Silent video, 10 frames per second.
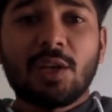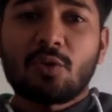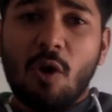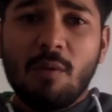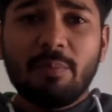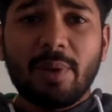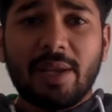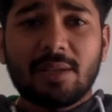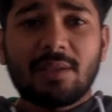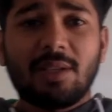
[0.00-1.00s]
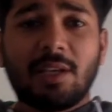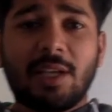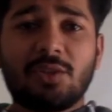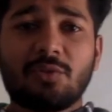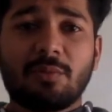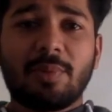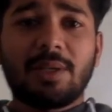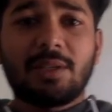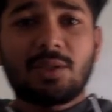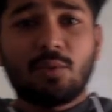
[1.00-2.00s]
complex in nature, but
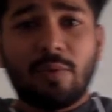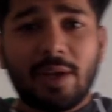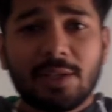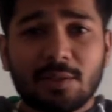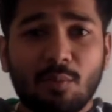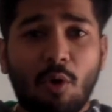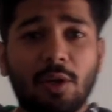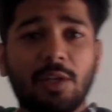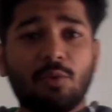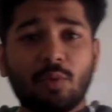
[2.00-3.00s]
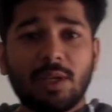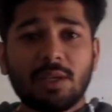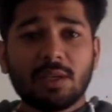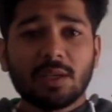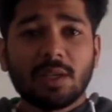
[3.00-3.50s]
it's a very small unit,